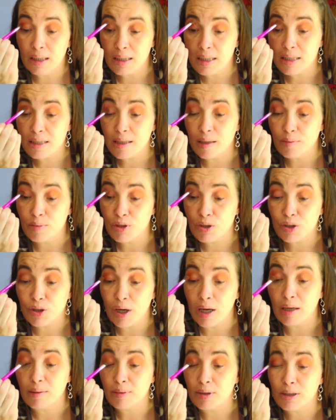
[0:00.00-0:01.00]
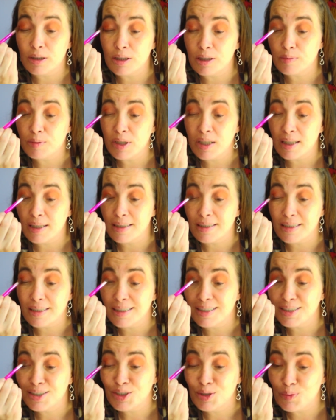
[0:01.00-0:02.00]
subscribers because
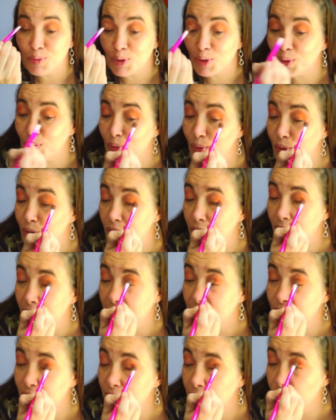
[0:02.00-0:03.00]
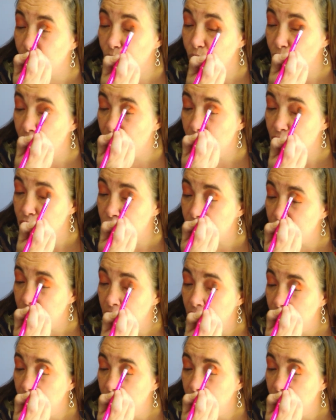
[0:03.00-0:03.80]
it's super cool. Like, you get a rush.